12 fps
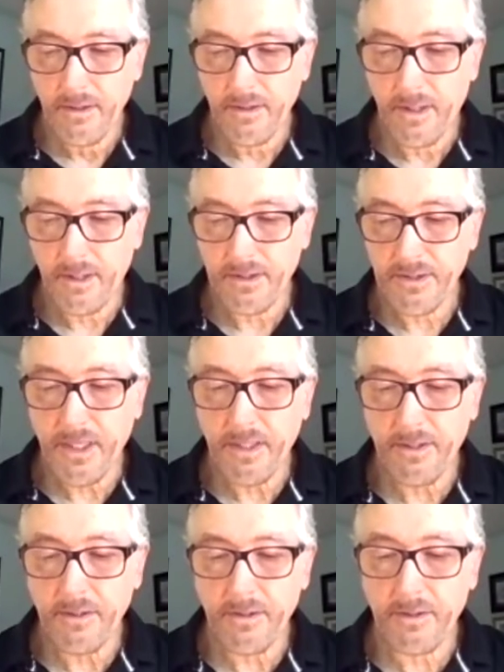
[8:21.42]
Our
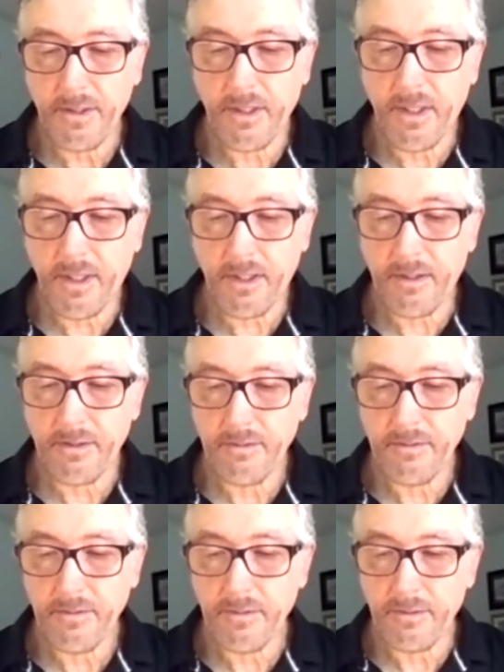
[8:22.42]
standard
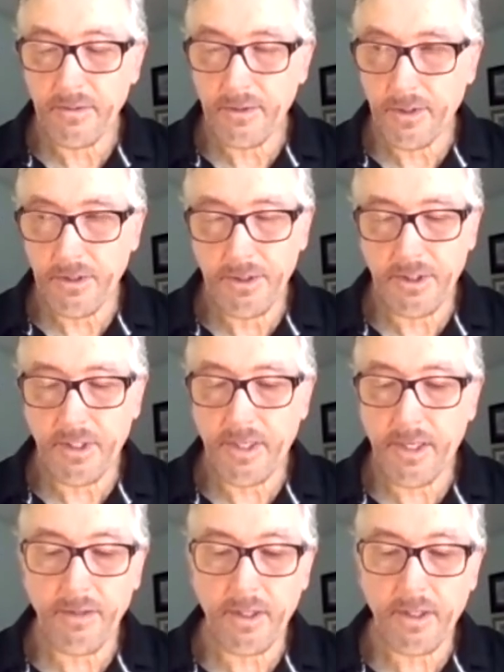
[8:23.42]
sort of
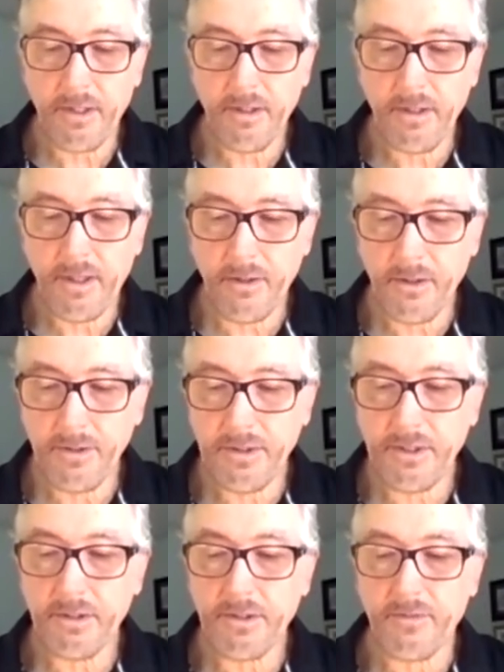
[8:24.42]
generic
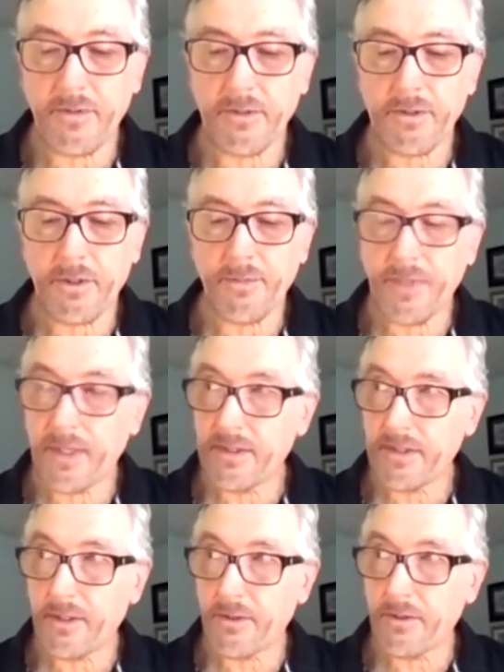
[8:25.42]
usage of the term means
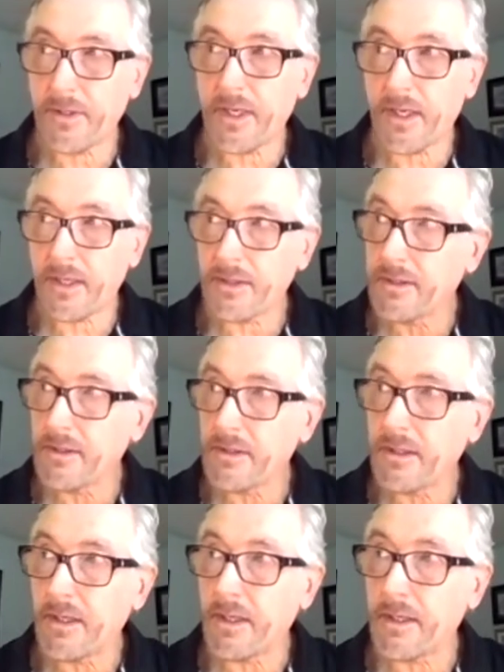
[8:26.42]
that
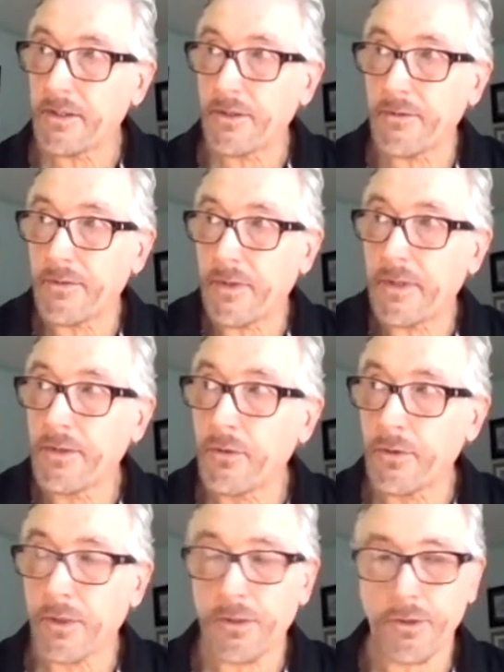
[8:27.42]
you're no
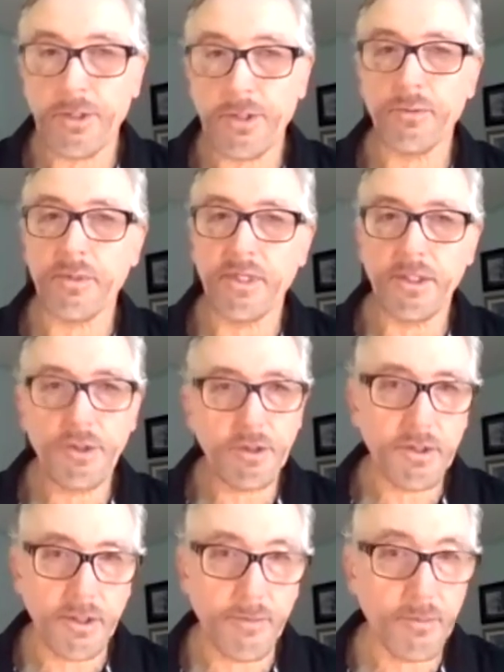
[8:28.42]
longer in a
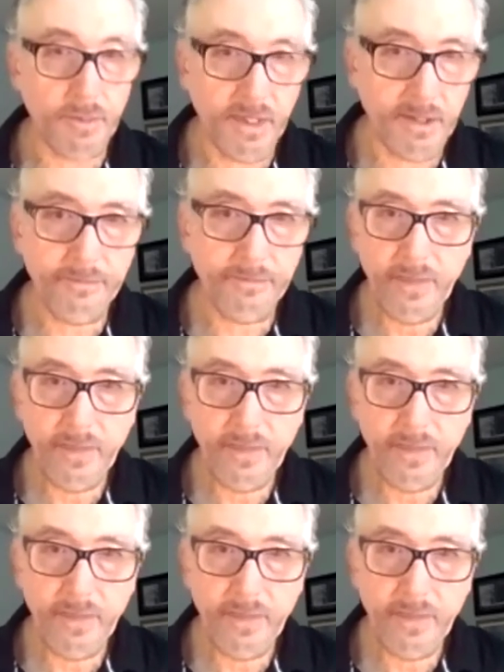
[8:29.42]
relationship, right?